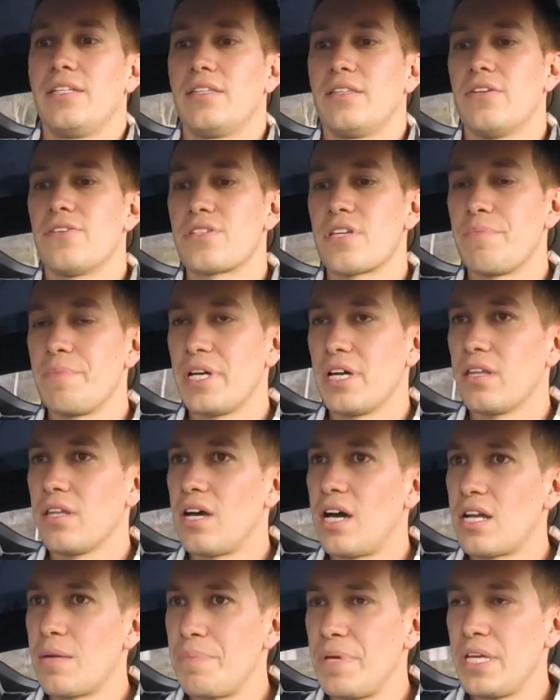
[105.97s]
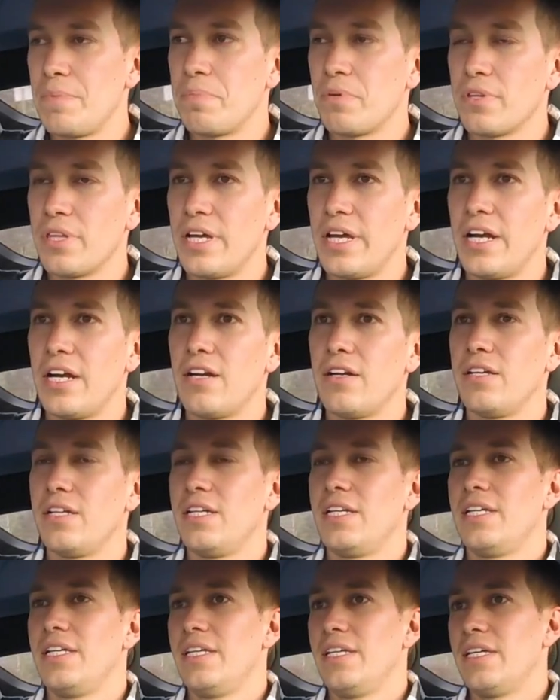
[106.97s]
There's going to be a lot of people there,
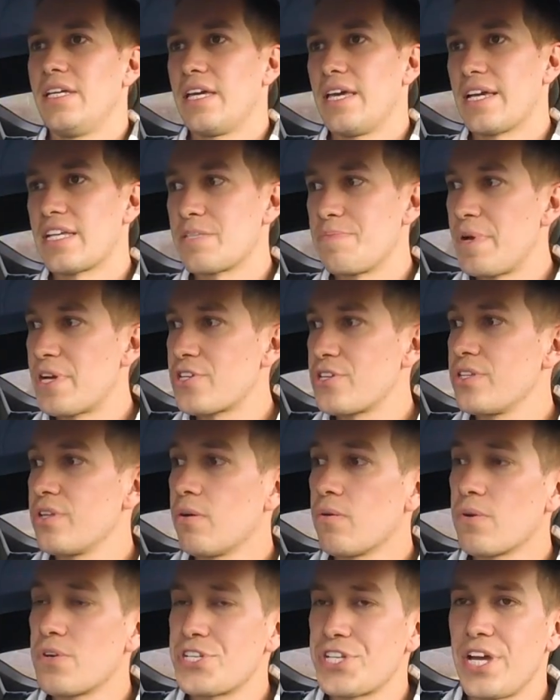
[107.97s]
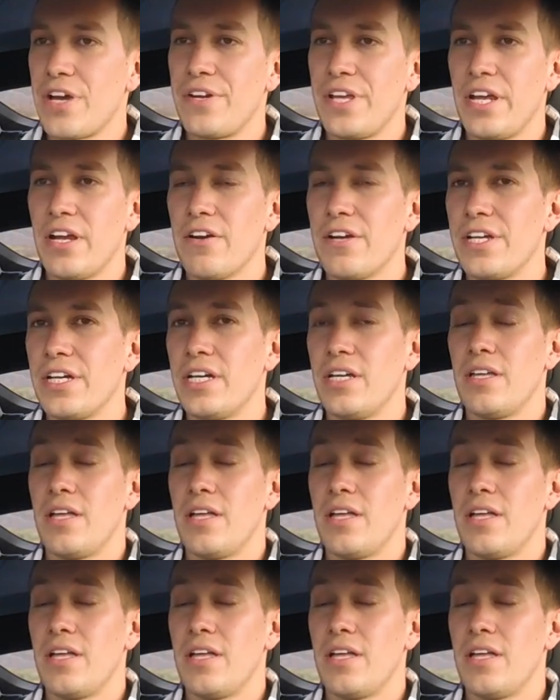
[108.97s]
especially in the Orange County area.